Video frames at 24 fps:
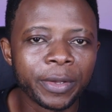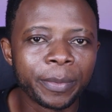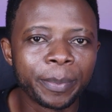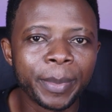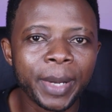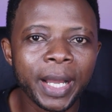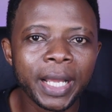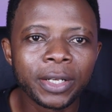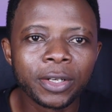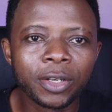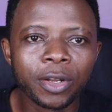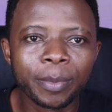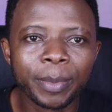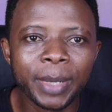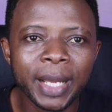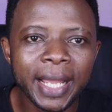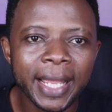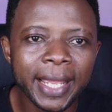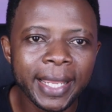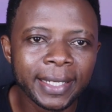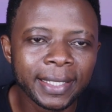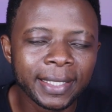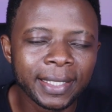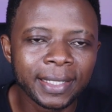the part number
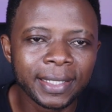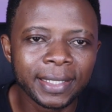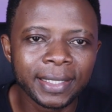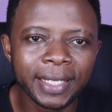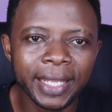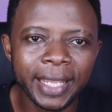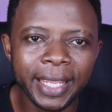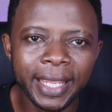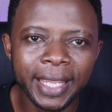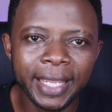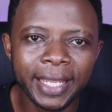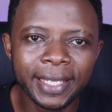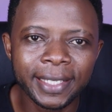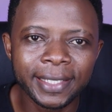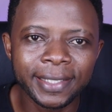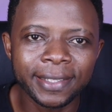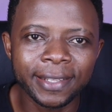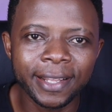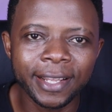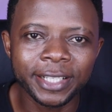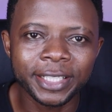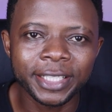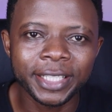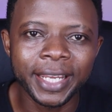ending in
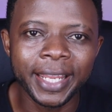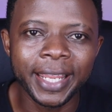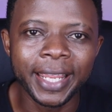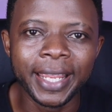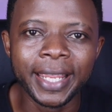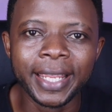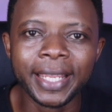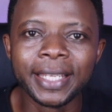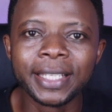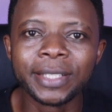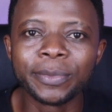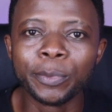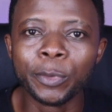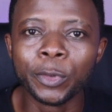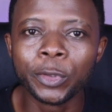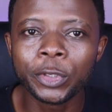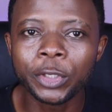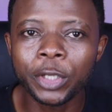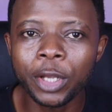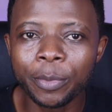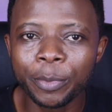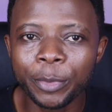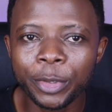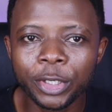AE/A is
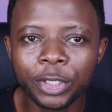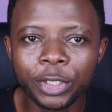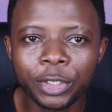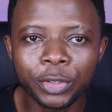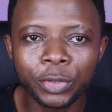most commonly